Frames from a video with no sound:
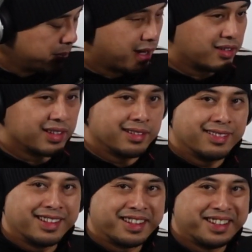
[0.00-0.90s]
matter then.
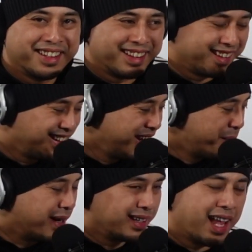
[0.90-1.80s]

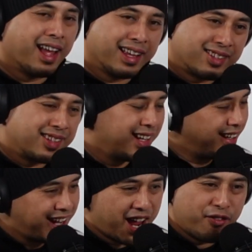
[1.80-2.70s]
But yeah,
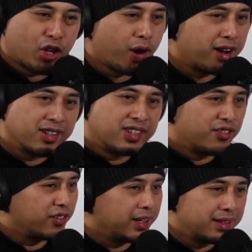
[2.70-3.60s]
every crowd is
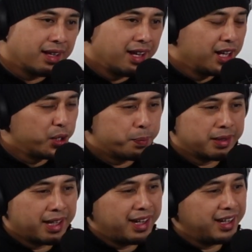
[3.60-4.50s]
different. You
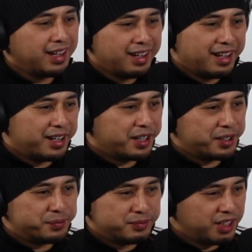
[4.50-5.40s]
play
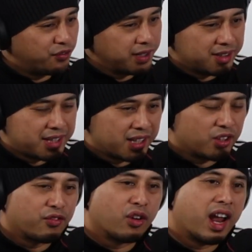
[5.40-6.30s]
different sets
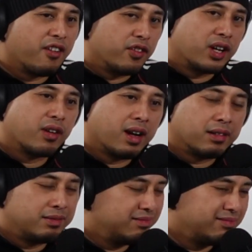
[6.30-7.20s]
for every
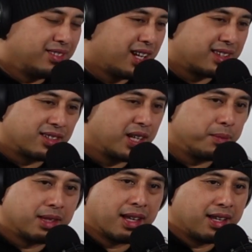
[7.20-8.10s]
crowd. Not the
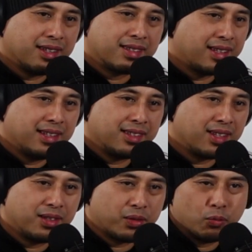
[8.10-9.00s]
same set is
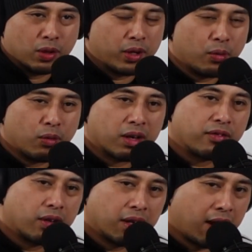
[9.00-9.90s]
going to work
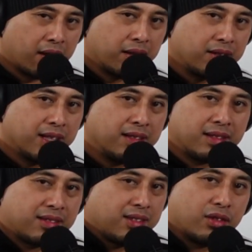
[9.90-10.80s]
for
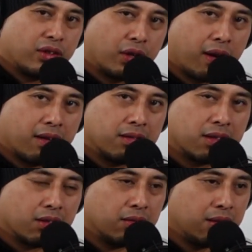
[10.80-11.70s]
certain crowds. So